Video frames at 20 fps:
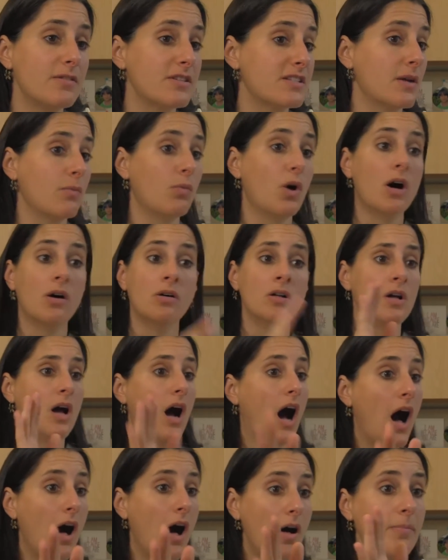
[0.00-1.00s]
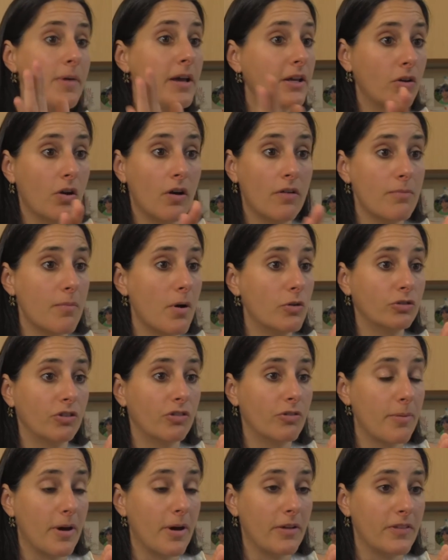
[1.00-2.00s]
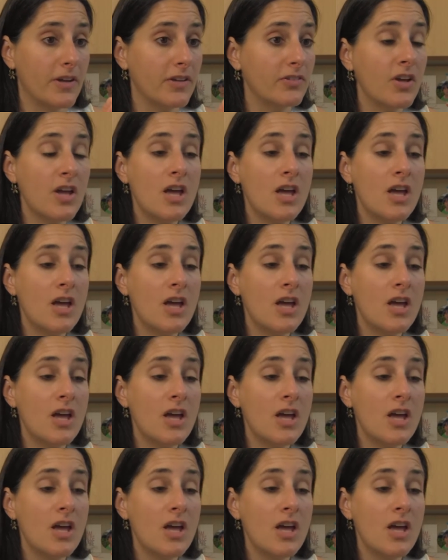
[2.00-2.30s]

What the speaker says: You say, well, I'll make you have emotions about this.